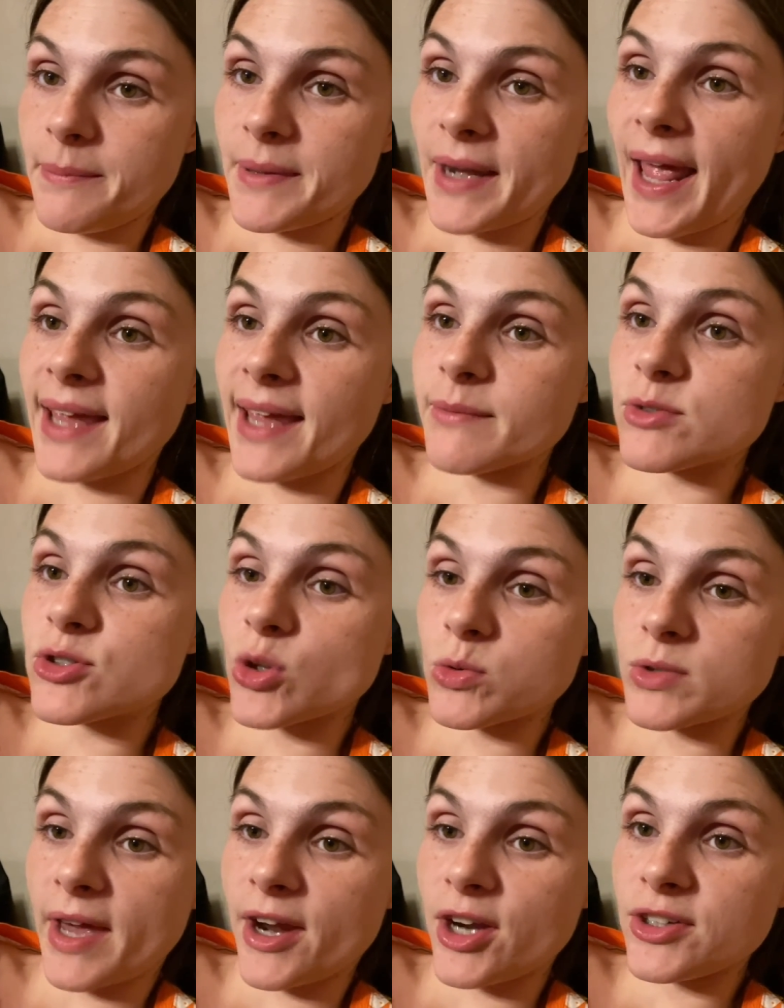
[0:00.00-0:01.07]
but I am so
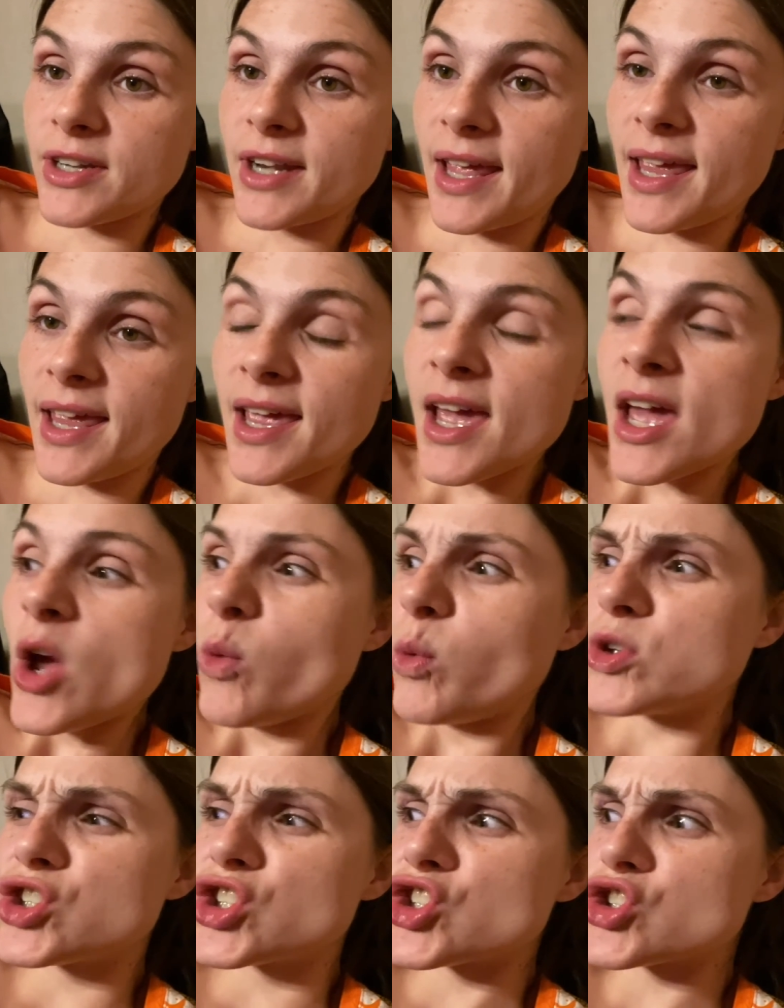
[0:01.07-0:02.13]
tired today,
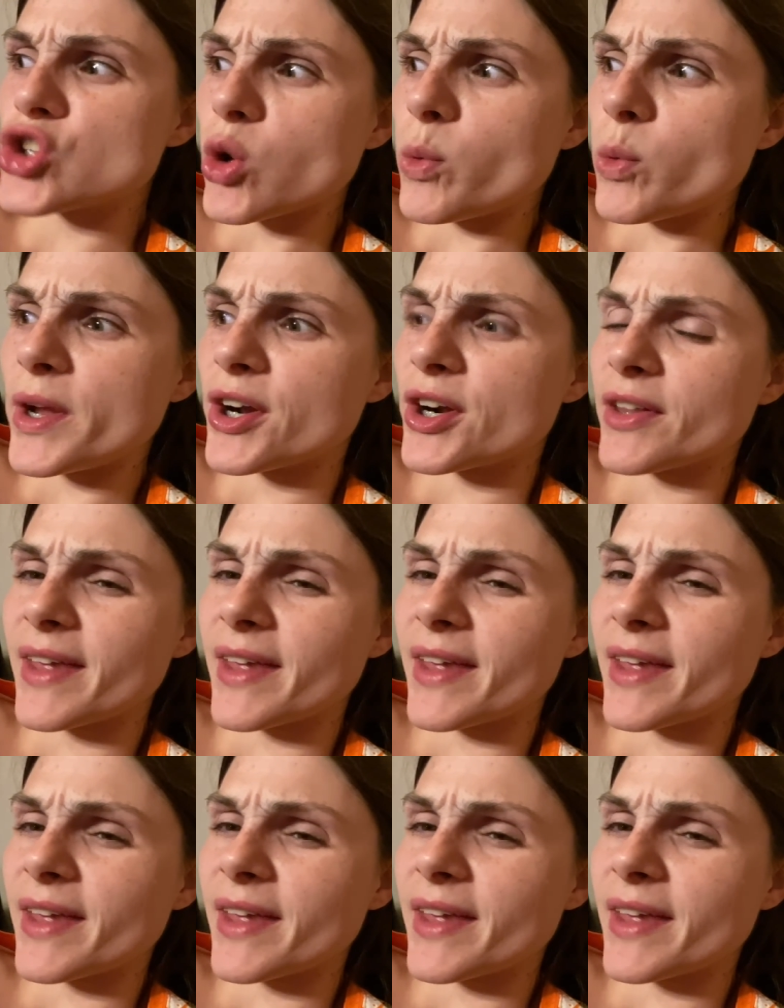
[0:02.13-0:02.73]
which is so weird.